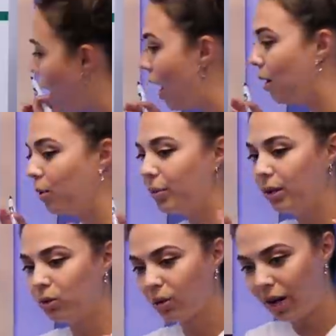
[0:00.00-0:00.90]
Uh, when
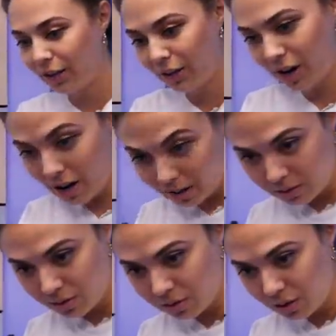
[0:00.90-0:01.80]
you draw your
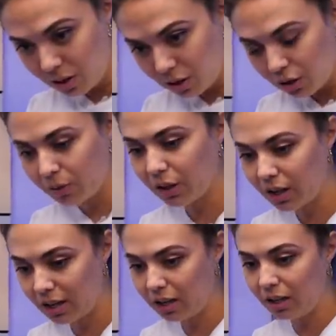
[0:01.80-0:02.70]
cards, you're
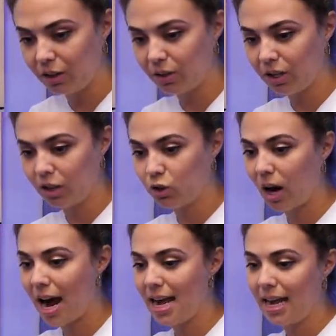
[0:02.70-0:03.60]
gonna you're gonna
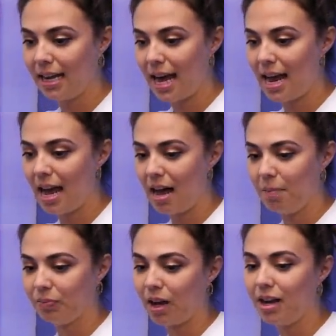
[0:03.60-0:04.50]
try and get
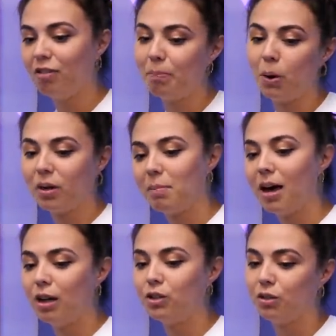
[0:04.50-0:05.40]
um, enough
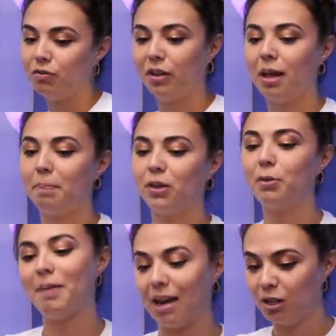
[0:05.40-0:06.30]
Pokemon to fill up your
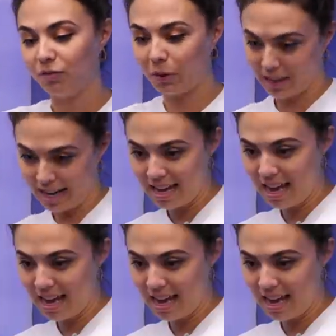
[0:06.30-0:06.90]
bench fully,